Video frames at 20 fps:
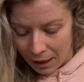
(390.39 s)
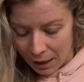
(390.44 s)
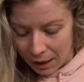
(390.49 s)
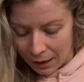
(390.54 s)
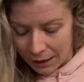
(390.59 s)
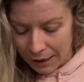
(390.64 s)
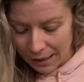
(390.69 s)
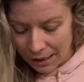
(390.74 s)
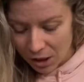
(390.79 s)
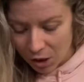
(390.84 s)

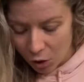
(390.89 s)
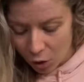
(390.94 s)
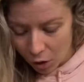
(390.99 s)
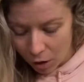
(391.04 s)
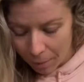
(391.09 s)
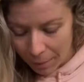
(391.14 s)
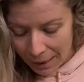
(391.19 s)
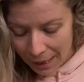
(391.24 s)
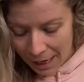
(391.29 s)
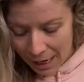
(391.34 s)
Let's talk
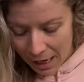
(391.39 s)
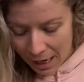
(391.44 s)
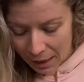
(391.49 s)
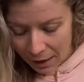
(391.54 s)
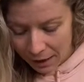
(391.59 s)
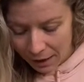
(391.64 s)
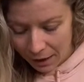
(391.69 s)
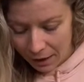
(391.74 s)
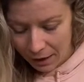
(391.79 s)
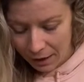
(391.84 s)

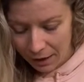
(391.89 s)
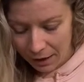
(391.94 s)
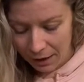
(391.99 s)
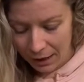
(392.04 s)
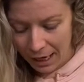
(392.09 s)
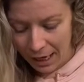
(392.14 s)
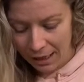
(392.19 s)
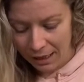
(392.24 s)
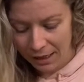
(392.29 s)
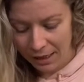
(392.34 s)
about,
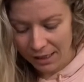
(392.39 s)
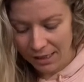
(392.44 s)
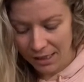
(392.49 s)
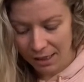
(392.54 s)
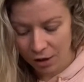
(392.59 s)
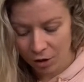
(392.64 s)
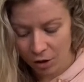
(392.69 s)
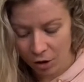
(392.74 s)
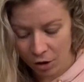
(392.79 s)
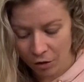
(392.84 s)
can this
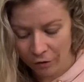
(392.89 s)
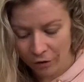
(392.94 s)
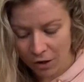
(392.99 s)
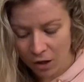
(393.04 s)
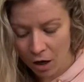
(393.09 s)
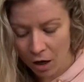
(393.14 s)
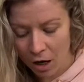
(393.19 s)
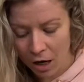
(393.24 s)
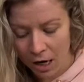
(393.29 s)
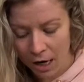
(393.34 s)
heal over
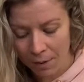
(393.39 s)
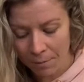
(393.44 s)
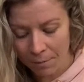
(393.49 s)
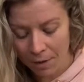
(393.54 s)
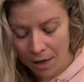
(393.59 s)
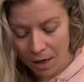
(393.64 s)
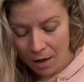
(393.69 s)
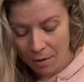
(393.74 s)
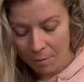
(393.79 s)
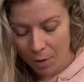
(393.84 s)
time
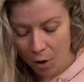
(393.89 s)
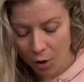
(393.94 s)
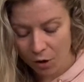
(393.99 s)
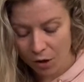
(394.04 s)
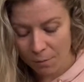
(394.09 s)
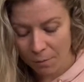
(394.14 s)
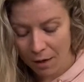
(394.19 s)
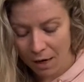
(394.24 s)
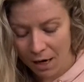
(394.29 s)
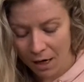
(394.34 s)

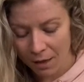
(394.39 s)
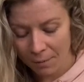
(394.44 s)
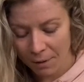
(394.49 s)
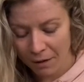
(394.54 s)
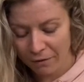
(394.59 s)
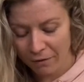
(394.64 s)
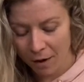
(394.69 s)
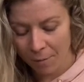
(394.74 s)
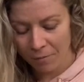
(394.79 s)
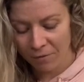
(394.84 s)
postpartum
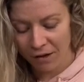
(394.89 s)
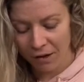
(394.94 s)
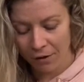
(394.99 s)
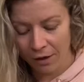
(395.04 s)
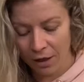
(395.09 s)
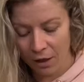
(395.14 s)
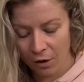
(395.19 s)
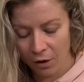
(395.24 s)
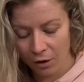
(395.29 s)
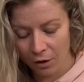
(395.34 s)
if I'm
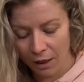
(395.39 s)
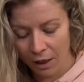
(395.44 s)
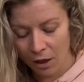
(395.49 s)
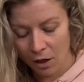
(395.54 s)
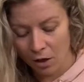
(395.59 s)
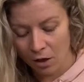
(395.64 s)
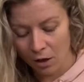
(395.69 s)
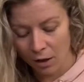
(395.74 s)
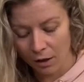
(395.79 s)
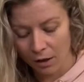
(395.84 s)
very early
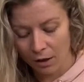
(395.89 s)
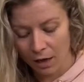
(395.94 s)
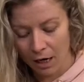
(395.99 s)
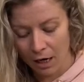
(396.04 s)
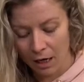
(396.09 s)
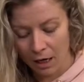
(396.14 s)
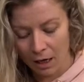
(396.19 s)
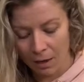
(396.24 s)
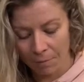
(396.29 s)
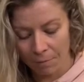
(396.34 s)

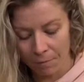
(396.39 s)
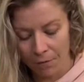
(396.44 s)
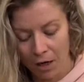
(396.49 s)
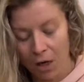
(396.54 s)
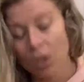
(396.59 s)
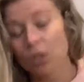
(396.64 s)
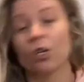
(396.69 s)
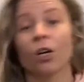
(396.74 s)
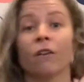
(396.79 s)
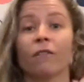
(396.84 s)
on?
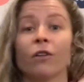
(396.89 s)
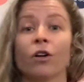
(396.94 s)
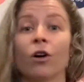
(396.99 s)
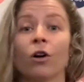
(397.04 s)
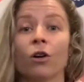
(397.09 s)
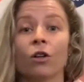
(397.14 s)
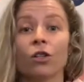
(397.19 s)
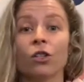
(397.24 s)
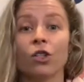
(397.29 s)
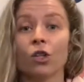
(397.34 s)
So if
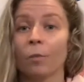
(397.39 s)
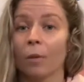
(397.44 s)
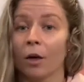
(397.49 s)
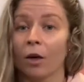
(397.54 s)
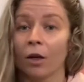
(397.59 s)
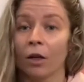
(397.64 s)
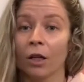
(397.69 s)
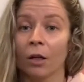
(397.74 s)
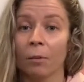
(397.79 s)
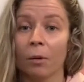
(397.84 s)
you're super
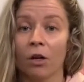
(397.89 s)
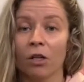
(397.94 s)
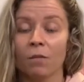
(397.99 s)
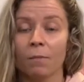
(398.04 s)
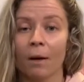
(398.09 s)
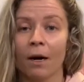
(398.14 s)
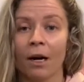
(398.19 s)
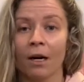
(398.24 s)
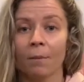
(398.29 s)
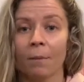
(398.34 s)
early
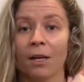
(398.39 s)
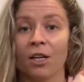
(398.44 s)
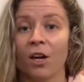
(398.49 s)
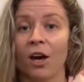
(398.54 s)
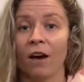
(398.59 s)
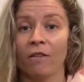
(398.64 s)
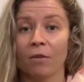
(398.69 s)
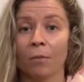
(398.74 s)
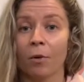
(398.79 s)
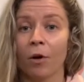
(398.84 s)
postpartum and you
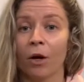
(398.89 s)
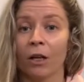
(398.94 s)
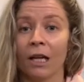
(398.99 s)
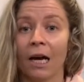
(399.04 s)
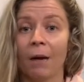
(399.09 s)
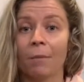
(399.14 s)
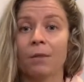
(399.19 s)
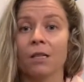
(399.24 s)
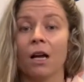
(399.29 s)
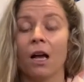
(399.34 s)
have a
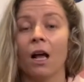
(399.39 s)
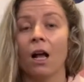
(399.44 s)
prolapse,